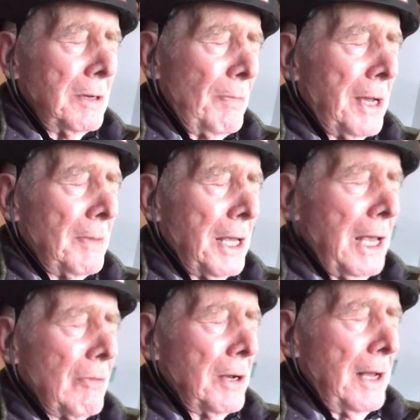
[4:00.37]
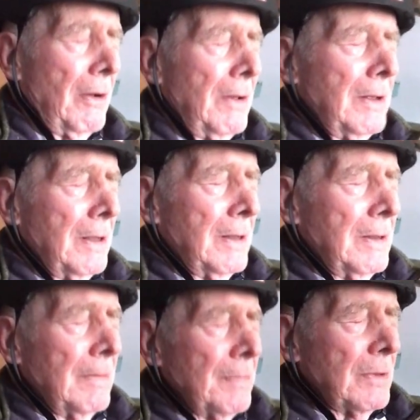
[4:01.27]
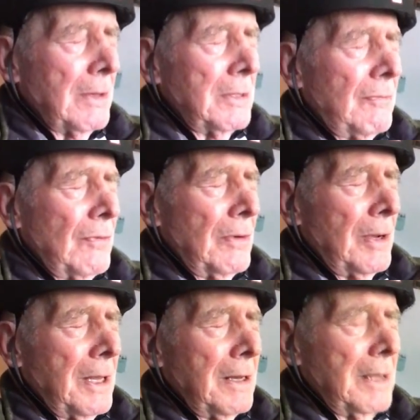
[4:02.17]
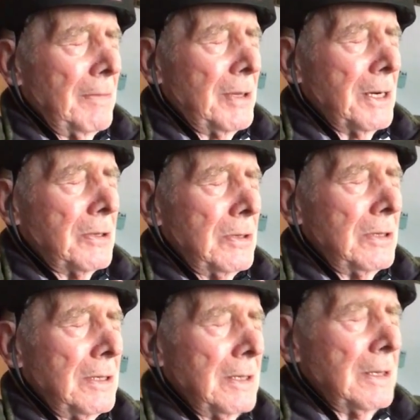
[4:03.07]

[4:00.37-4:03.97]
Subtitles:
on the back of my hand right now. On the floor of my hand. I bet I could.